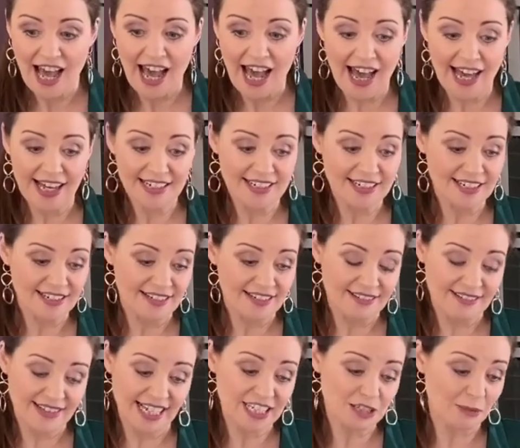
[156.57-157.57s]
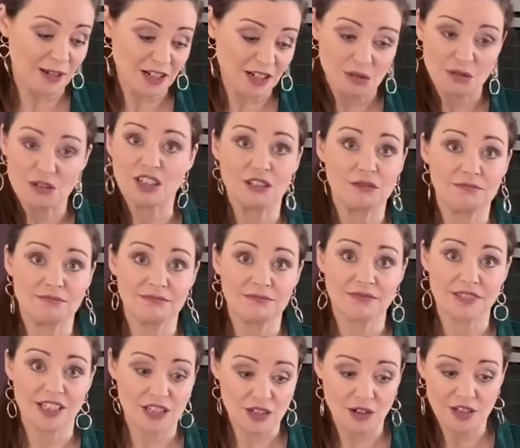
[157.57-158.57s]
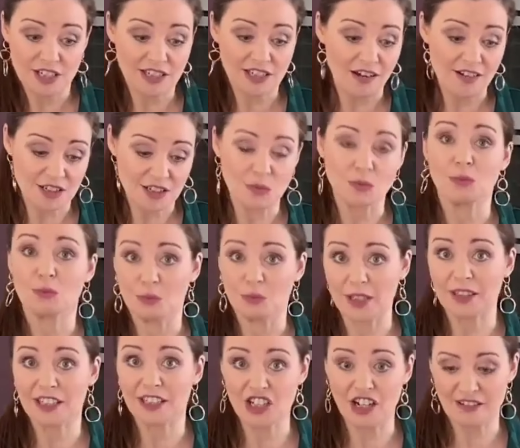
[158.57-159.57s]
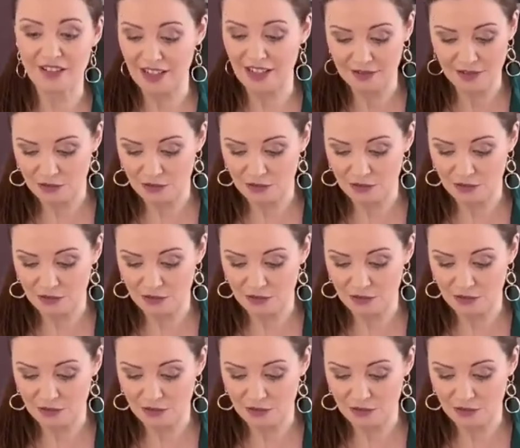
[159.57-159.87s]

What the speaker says: and that's my go-to, the soy sauce with the sherry.